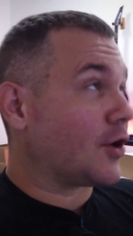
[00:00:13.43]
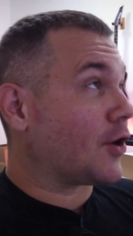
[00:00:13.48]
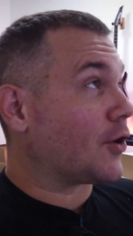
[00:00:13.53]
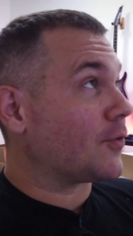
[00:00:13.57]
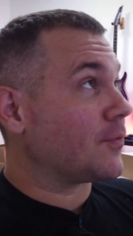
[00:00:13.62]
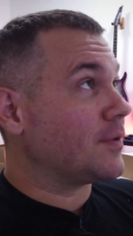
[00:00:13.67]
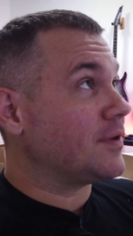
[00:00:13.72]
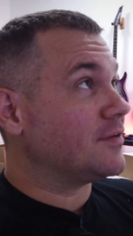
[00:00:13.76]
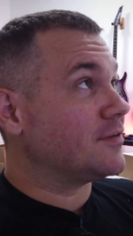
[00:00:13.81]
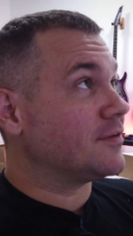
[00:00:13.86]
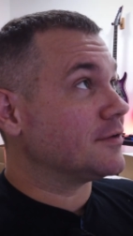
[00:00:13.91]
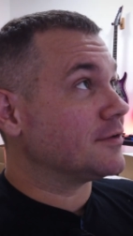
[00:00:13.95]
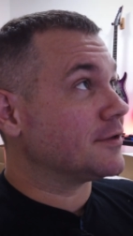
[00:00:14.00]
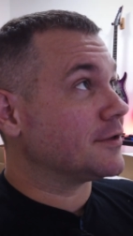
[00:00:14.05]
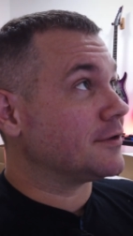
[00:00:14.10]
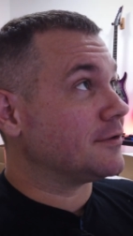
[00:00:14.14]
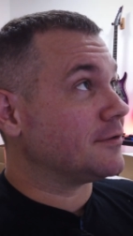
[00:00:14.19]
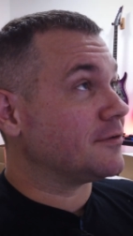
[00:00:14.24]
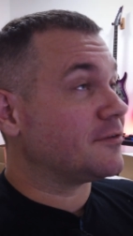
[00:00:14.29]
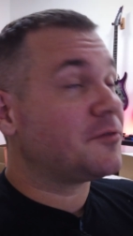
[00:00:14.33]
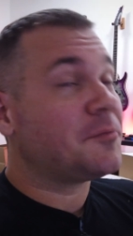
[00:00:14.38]
Our recent
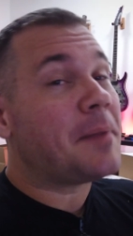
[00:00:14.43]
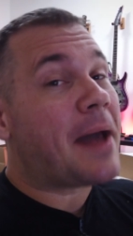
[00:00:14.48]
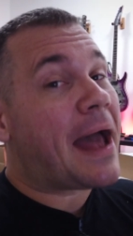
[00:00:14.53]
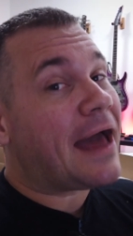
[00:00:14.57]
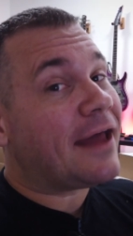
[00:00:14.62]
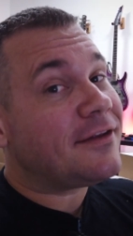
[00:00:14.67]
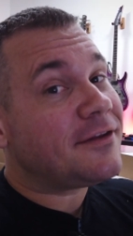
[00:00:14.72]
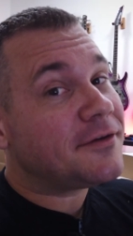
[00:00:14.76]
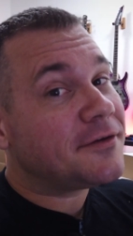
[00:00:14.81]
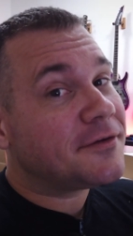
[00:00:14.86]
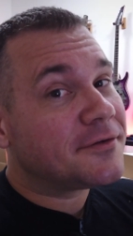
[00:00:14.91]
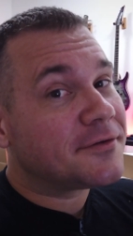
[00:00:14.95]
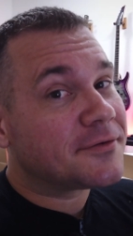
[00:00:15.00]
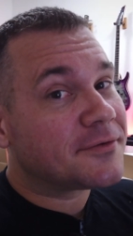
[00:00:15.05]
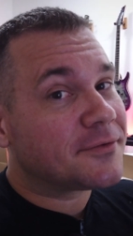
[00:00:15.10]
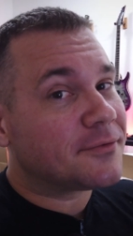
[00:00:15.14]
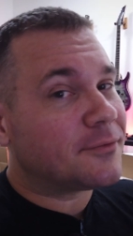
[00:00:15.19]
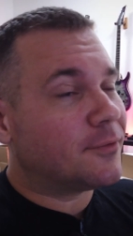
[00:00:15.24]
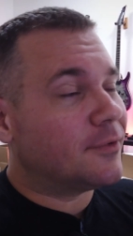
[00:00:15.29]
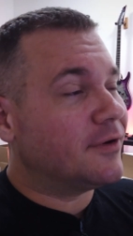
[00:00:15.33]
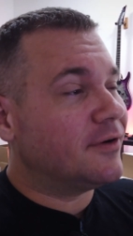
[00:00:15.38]
little spat
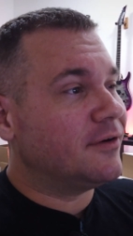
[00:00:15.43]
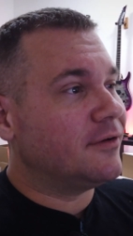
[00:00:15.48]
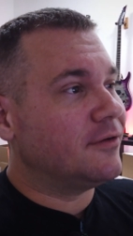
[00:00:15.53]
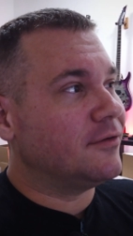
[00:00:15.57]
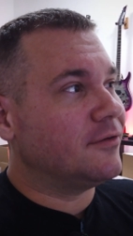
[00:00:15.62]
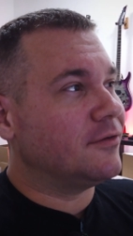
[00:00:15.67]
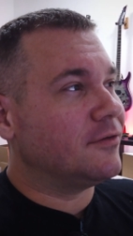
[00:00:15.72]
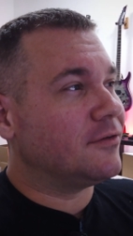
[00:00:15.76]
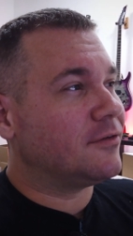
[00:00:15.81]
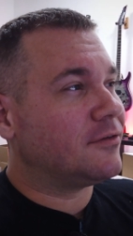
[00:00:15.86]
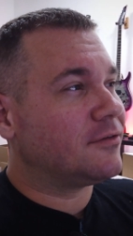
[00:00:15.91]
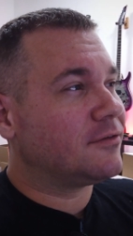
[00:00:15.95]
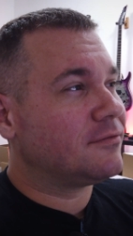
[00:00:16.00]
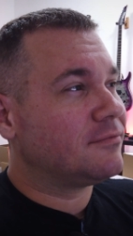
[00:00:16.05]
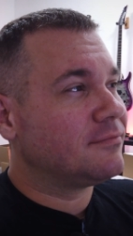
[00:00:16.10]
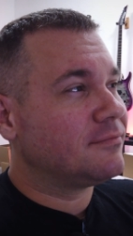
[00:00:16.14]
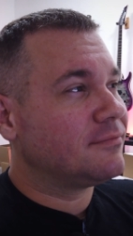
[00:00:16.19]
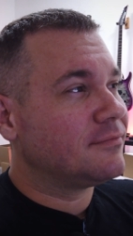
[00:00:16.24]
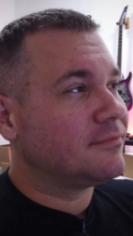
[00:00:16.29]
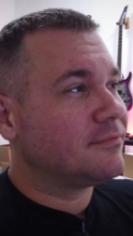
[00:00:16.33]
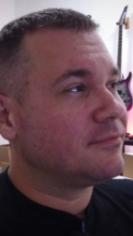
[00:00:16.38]
was,
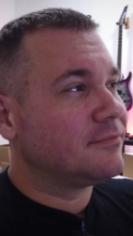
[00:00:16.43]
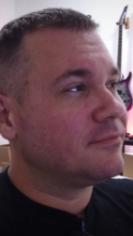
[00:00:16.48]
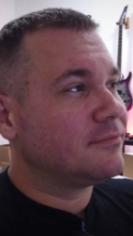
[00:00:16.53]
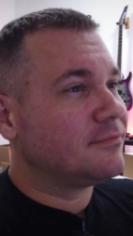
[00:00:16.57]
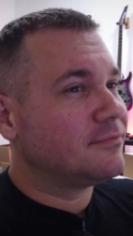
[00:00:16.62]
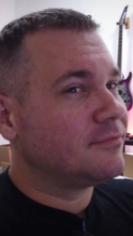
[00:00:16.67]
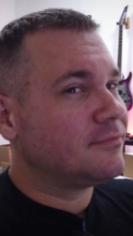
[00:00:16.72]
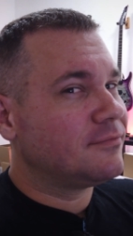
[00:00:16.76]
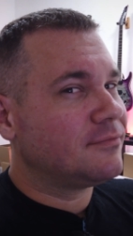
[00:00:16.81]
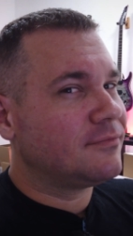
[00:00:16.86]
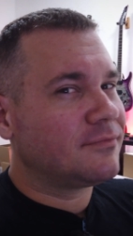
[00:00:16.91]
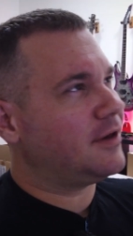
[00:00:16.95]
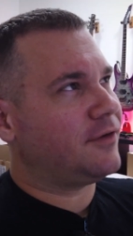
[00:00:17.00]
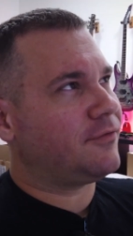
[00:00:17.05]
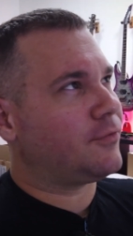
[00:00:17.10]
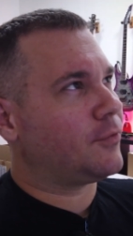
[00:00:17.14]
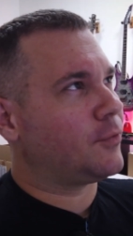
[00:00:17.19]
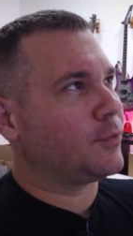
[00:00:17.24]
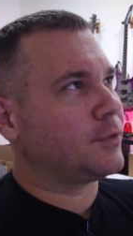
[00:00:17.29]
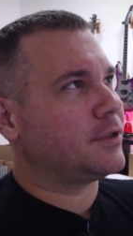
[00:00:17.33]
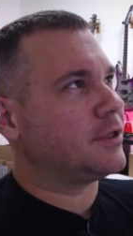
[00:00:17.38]

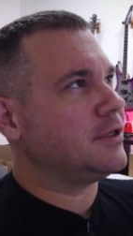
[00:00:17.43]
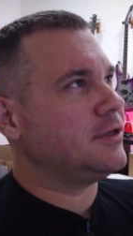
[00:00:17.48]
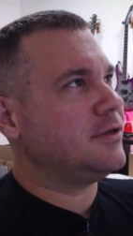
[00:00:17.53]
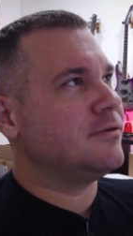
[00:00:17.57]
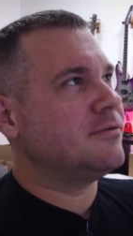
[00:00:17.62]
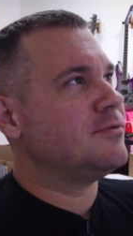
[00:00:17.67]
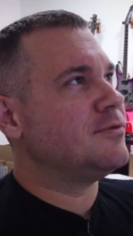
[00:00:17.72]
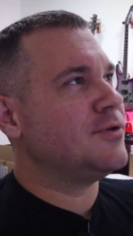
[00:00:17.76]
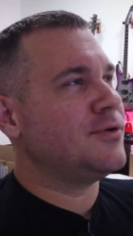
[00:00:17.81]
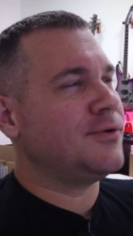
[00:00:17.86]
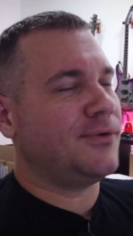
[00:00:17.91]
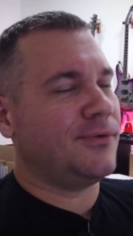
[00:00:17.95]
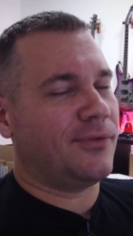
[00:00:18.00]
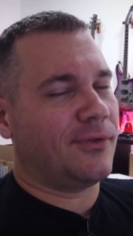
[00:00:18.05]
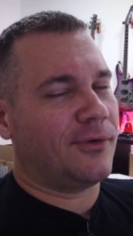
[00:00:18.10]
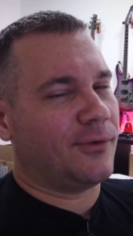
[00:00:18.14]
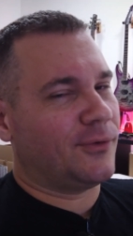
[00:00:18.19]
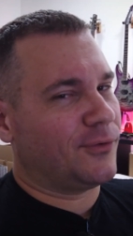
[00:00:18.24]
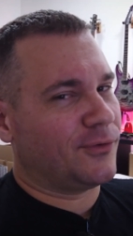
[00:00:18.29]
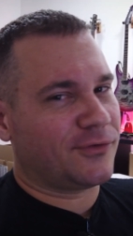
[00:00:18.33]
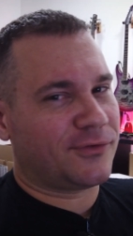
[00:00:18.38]
if only you knew
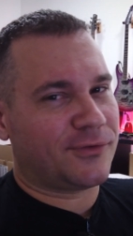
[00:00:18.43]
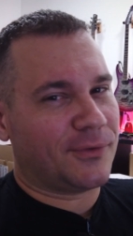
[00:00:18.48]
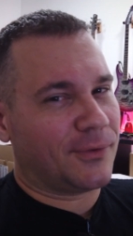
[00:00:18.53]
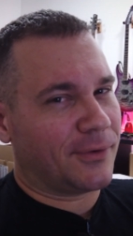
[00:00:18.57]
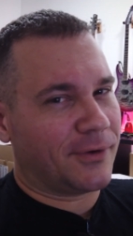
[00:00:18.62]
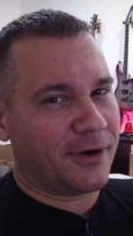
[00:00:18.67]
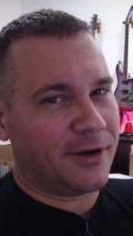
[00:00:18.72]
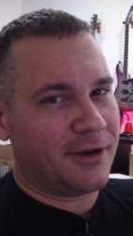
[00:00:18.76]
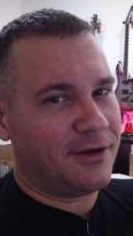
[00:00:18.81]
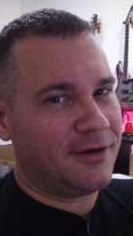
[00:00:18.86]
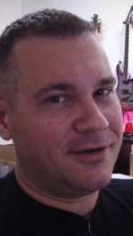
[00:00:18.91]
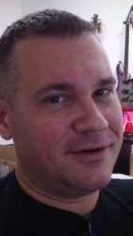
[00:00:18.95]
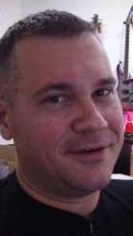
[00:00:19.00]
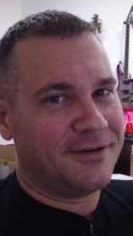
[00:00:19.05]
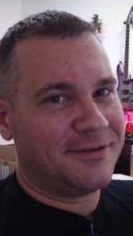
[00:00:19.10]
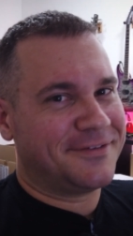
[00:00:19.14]
the whole story.